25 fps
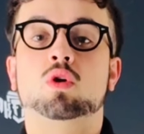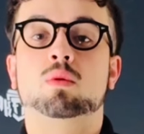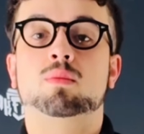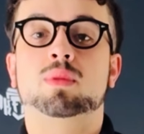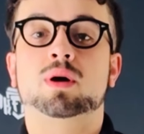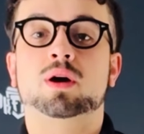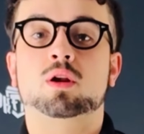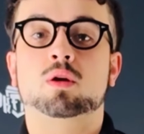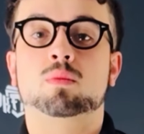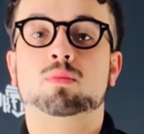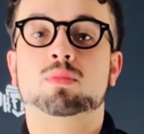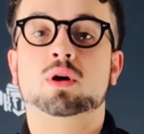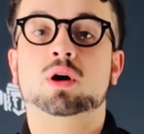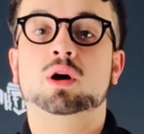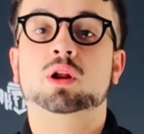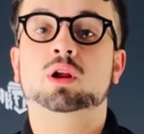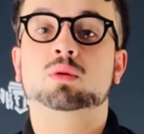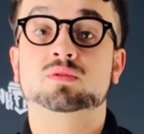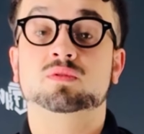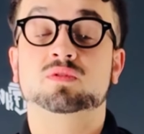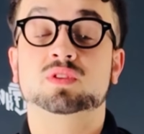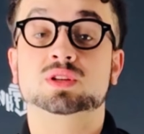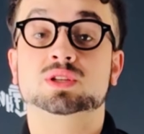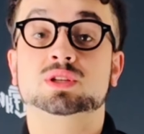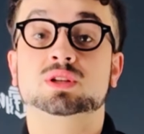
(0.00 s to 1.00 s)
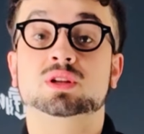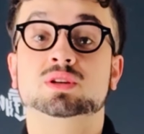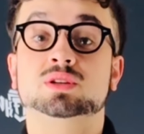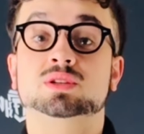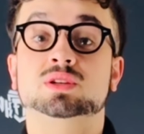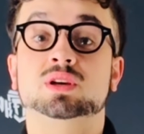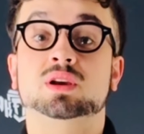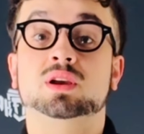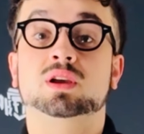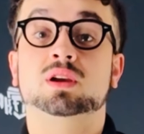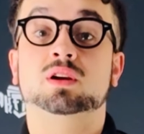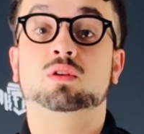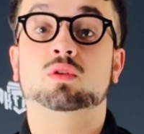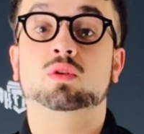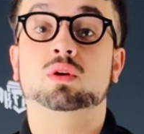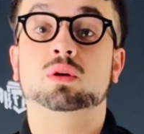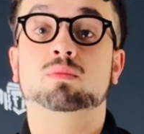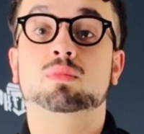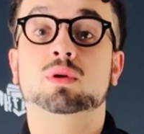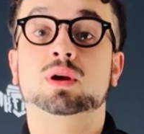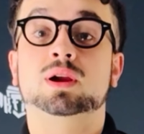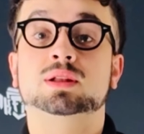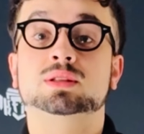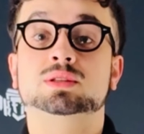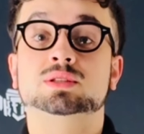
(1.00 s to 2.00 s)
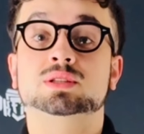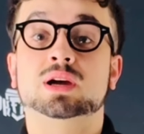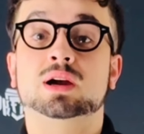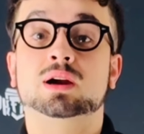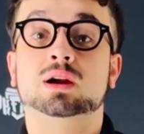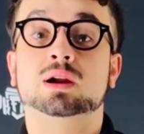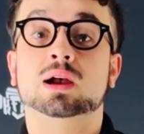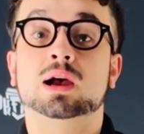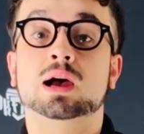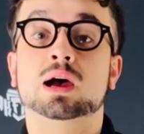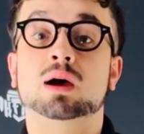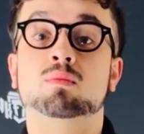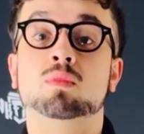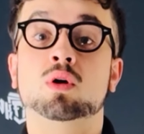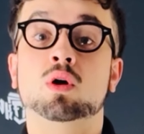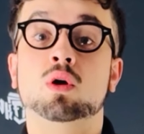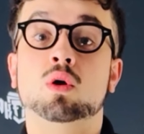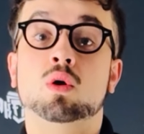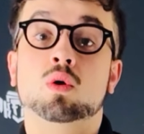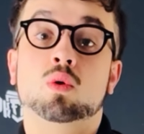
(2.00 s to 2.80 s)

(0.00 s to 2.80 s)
about our product, visit us at hickorybrands.com,